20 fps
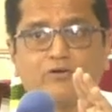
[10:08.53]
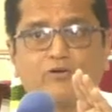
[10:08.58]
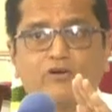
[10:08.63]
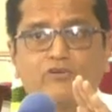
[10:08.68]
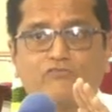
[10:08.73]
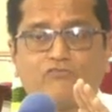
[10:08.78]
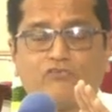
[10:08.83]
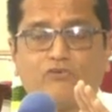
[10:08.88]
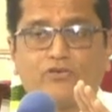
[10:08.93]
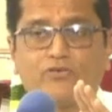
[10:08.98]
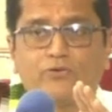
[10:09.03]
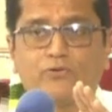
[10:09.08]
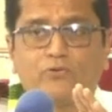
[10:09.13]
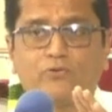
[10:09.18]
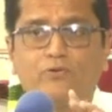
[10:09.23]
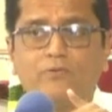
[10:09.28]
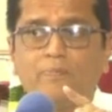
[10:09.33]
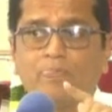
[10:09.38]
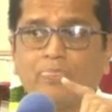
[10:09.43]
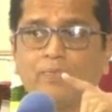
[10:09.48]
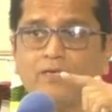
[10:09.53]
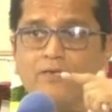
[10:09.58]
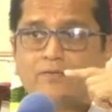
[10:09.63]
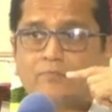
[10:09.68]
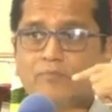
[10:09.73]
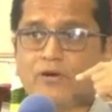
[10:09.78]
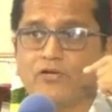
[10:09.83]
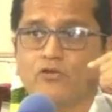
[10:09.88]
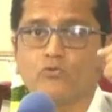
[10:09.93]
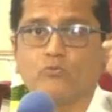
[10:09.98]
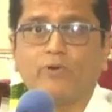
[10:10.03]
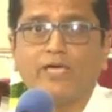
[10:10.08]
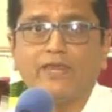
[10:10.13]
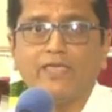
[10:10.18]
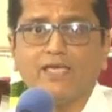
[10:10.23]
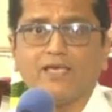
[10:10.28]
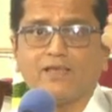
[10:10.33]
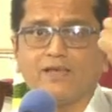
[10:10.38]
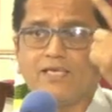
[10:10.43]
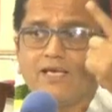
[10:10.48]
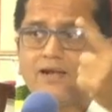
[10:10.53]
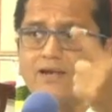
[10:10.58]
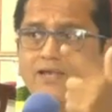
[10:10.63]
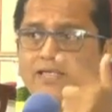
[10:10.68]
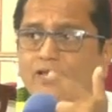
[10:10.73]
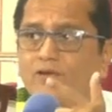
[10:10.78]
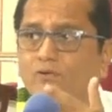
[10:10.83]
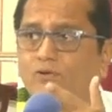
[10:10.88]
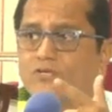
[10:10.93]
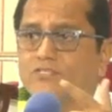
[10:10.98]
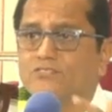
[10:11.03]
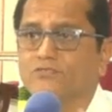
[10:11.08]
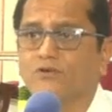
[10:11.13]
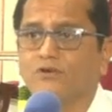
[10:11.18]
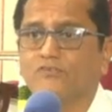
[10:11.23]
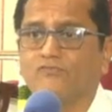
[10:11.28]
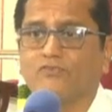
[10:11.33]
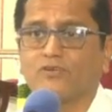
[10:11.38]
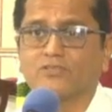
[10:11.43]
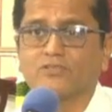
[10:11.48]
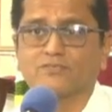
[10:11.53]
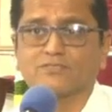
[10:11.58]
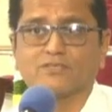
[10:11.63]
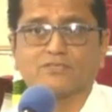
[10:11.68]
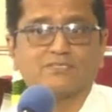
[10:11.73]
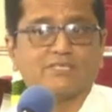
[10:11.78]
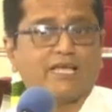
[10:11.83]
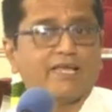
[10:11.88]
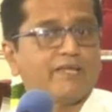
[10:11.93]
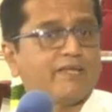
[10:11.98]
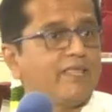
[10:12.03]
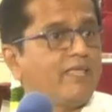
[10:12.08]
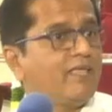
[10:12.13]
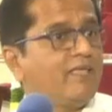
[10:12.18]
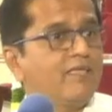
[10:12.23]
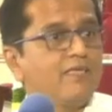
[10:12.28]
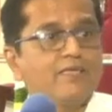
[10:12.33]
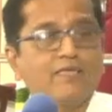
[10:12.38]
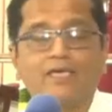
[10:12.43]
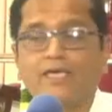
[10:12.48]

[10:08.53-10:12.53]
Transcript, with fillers: good for you, but you very clearly know is good for the society,